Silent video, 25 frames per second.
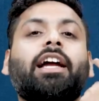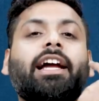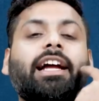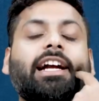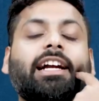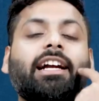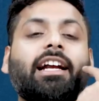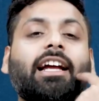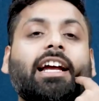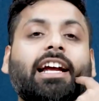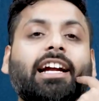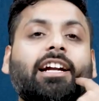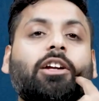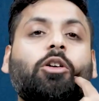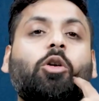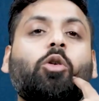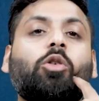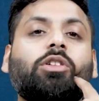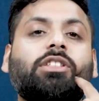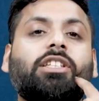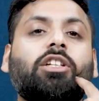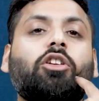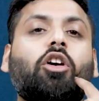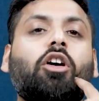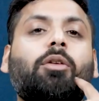It
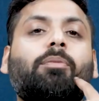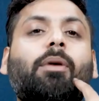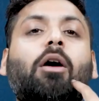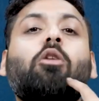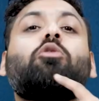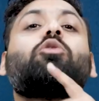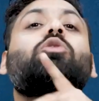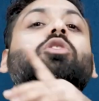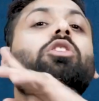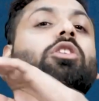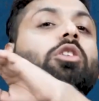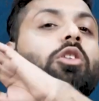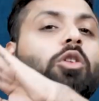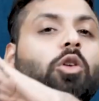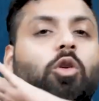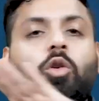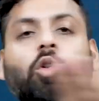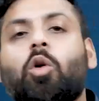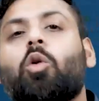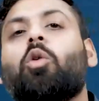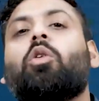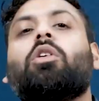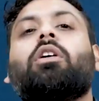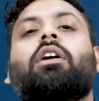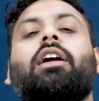goes in your mouth?
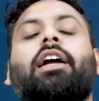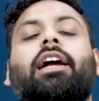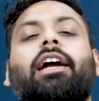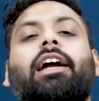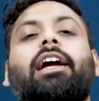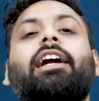No,